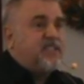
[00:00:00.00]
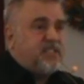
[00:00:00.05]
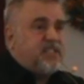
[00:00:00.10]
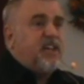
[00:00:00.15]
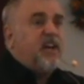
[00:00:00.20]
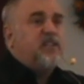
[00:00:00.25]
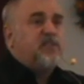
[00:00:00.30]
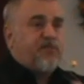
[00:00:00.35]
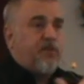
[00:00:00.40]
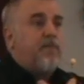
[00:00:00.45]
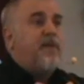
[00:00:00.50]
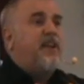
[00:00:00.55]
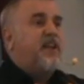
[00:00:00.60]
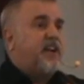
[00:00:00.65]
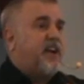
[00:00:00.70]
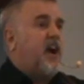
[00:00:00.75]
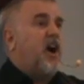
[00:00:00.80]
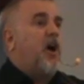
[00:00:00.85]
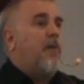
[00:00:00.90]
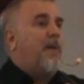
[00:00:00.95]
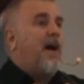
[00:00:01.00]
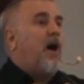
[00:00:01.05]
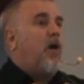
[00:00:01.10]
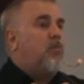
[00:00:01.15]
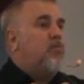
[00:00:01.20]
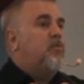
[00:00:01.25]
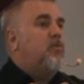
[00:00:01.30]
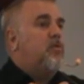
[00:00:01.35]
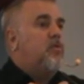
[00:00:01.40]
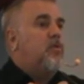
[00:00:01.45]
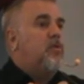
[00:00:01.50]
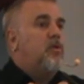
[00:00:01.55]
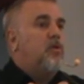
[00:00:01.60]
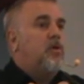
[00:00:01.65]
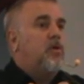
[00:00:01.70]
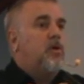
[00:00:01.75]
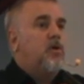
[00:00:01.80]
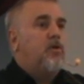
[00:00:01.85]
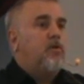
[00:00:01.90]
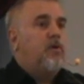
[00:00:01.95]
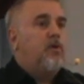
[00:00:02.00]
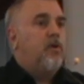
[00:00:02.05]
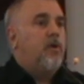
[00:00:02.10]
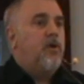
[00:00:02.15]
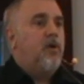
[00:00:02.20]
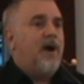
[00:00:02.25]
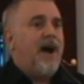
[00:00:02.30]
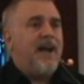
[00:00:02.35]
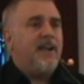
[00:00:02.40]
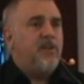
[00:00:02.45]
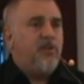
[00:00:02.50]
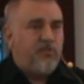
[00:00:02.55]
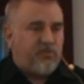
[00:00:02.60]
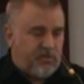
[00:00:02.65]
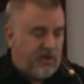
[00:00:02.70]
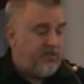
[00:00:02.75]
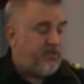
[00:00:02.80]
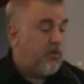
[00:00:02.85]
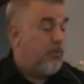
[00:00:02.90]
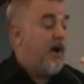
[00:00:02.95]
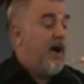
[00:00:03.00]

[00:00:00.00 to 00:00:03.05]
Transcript: says for me to care about. How do you treat your